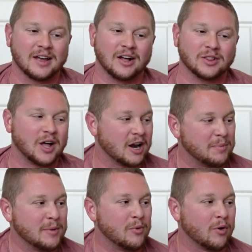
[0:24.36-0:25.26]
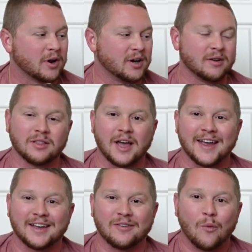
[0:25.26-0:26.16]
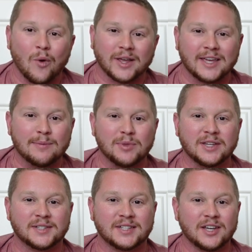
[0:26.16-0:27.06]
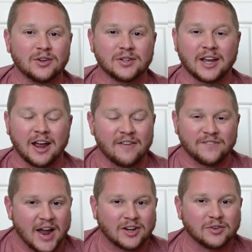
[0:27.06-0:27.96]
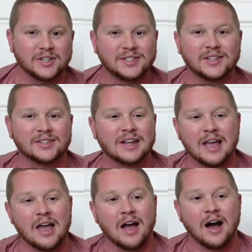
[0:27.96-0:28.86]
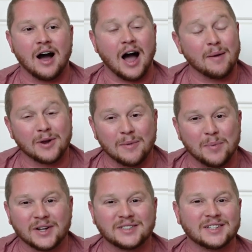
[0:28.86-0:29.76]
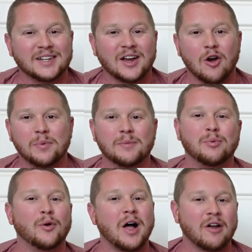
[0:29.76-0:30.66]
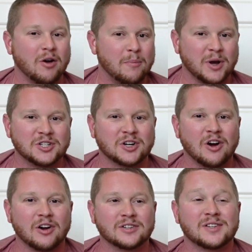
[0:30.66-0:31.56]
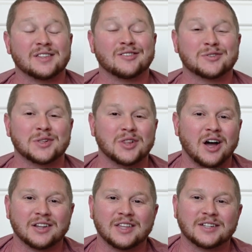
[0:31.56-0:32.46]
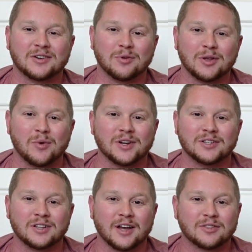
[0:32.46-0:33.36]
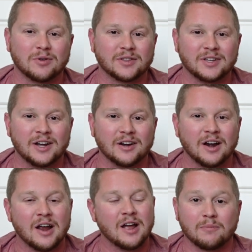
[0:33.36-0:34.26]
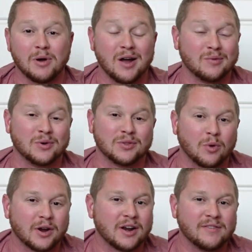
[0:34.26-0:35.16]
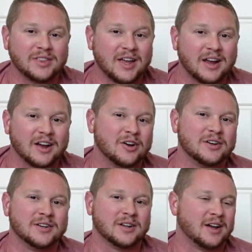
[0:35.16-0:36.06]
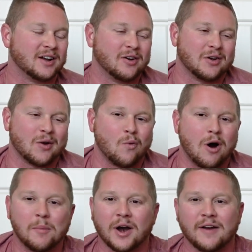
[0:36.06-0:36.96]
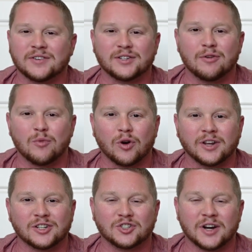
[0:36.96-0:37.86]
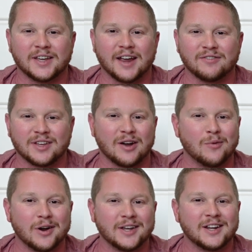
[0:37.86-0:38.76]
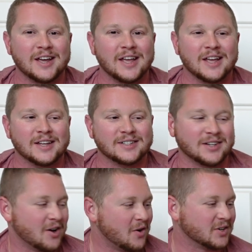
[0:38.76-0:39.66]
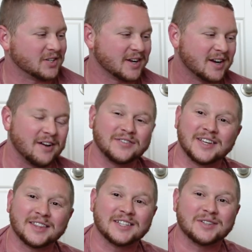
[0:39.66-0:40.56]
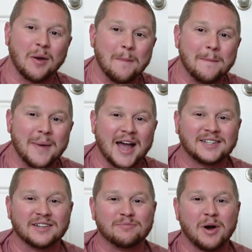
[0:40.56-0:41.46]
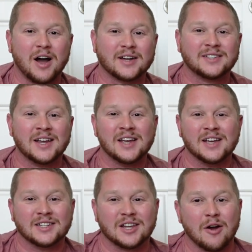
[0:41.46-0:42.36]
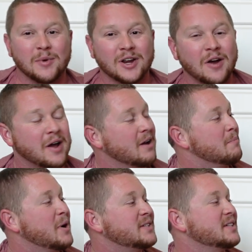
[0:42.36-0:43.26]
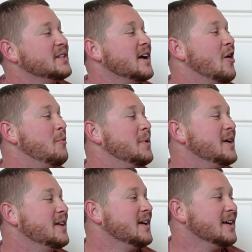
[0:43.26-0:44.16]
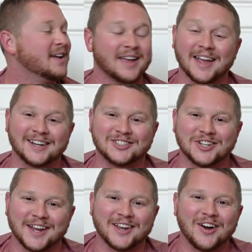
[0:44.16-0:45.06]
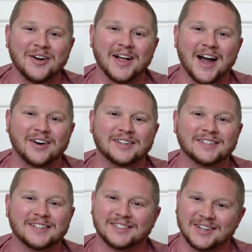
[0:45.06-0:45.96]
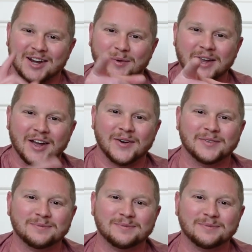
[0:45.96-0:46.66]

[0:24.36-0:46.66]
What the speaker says: A lot of people are gonna want to keep these sealed, like kind of factory sealed. I'm gonna bust this thing open, pull out a bunch of cards. There's a lot of things that I really wanted to collect throughout the year, but with work and everything, I couldn't go to Walmart every single morning to try to get everything I wanted. So I was lucky enough to get this massive box. So I'm gonna go ahead and bust this thing open and check it all out. So here we go.